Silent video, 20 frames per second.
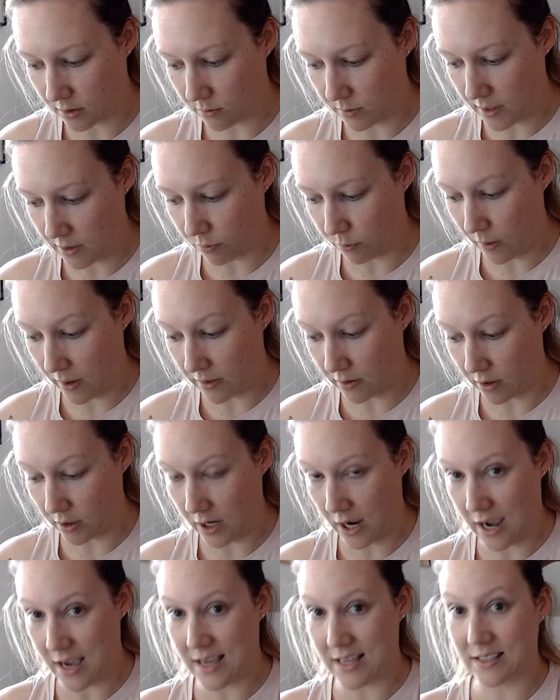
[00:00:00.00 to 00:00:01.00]
whether or
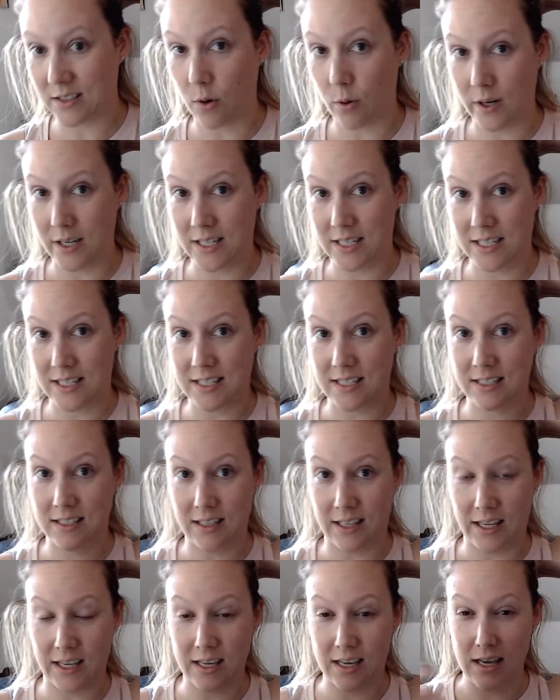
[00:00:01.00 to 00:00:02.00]
not it's going to
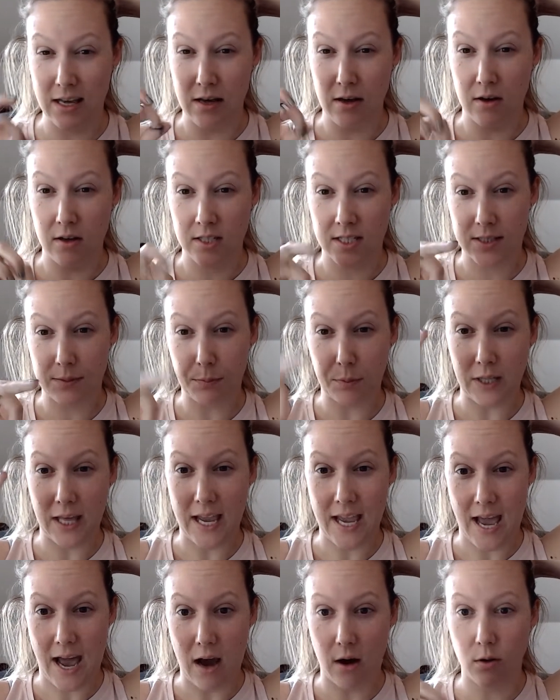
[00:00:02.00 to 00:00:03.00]
like splay
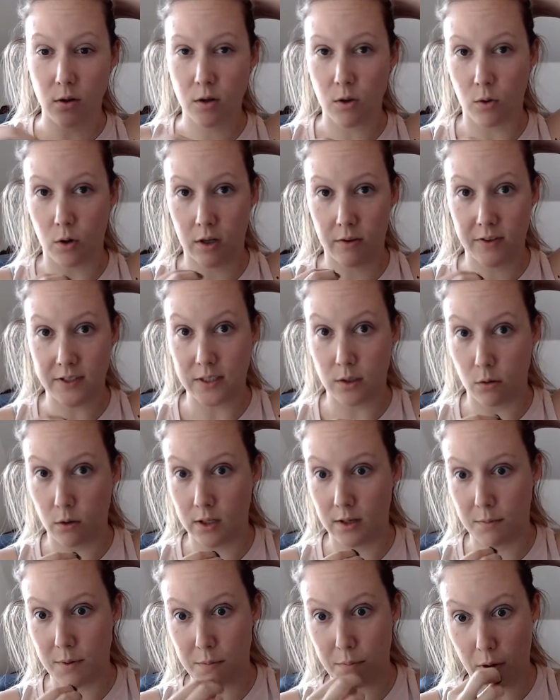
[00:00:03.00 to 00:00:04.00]
out or if it's going to be
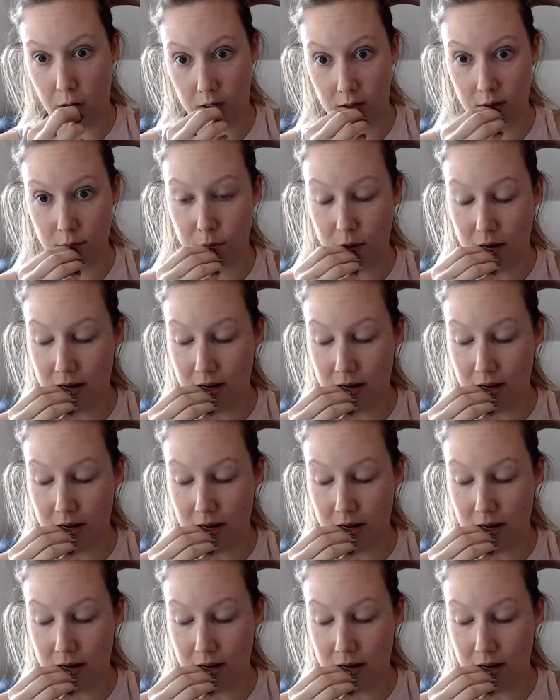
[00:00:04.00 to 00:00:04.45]
part of the bun.